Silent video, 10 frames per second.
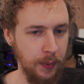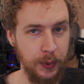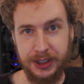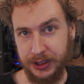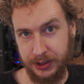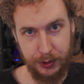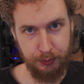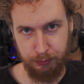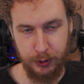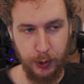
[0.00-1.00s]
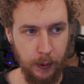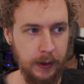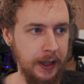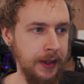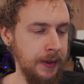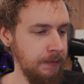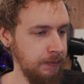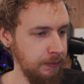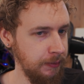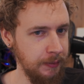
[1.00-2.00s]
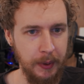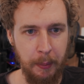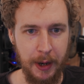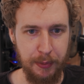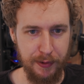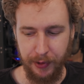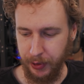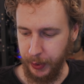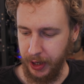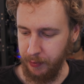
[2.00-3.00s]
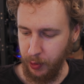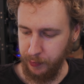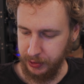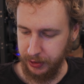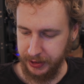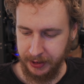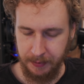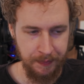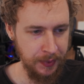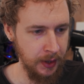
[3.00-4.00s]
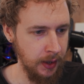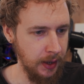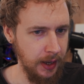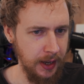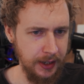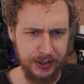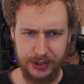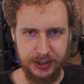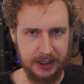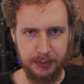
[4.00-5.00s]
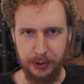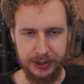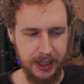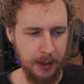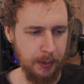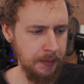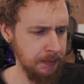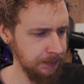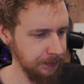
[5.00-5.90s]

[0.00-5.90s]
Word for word: which is cool and my preferred way of overclocking, uh, just because it's more stable,